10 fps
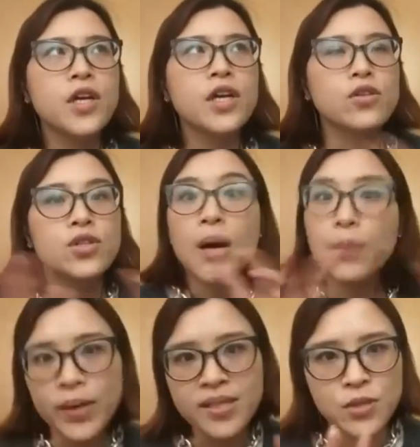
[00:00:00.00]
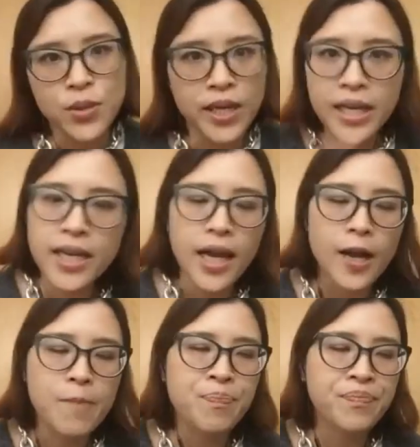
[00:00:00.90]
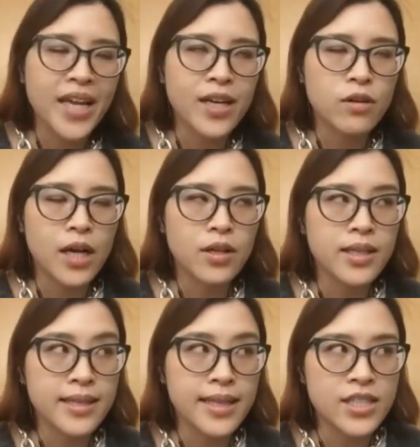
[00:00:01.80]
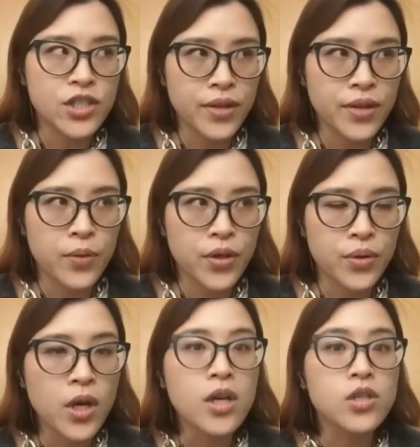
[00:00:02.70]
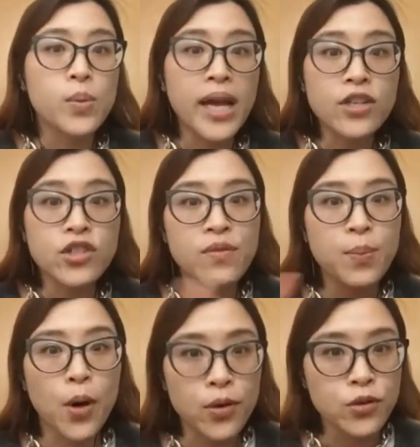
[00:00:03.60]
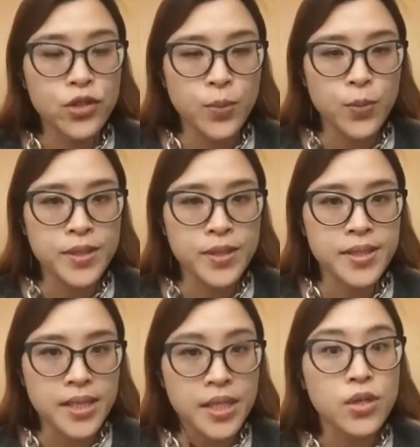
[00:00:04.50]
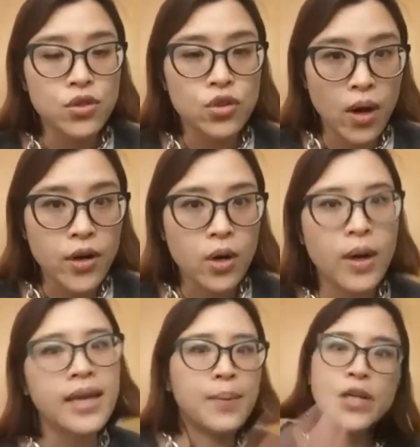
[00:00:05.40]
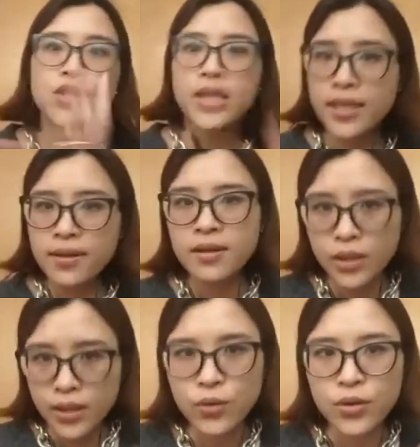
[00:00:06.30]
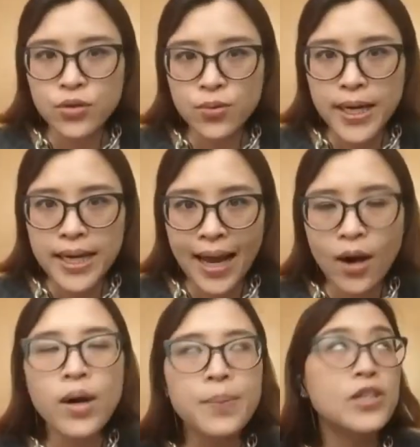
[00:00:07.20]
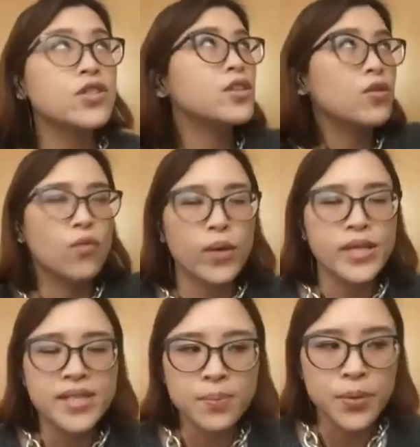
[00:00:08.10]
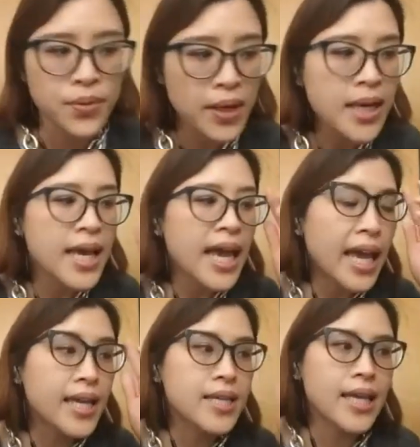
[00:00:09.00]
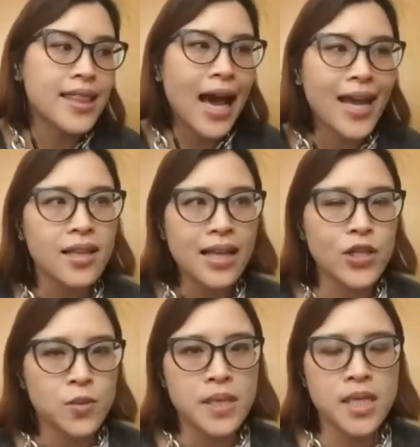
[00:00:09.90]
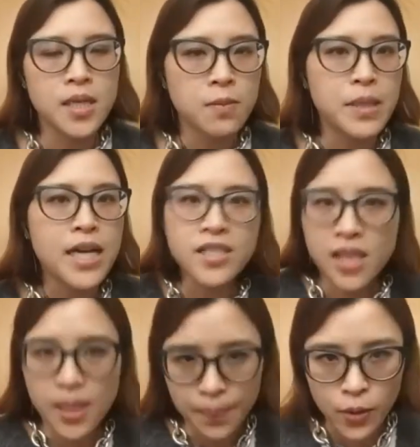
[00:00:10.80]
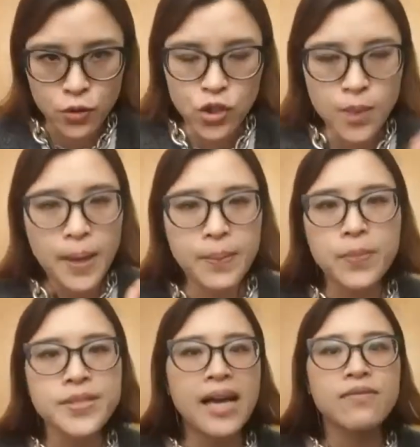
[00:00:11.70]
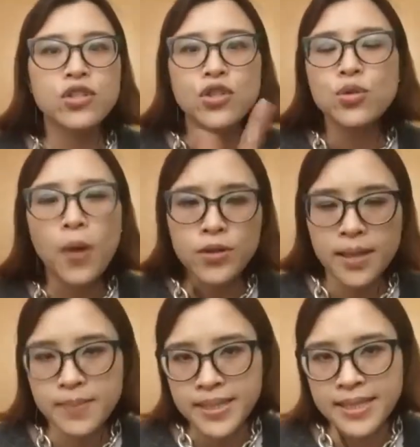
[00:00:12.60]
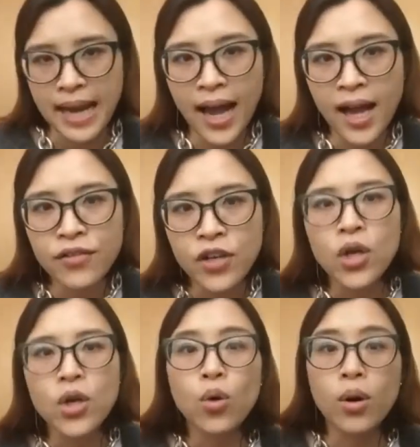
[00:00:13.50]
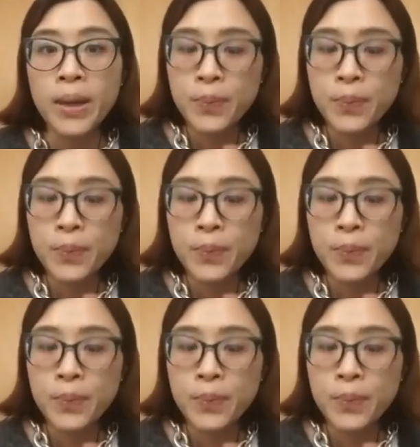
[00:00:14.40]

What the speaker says: there's a couple ways I'm doing it. And I'd like to share that with you. So we actually have a partnership with City News Toronto, and I'm actually in their newsroom right now. I'm actually in their voicing booth. And that allows me, because of that partnership, I'm able to have 2 part-time staff who are my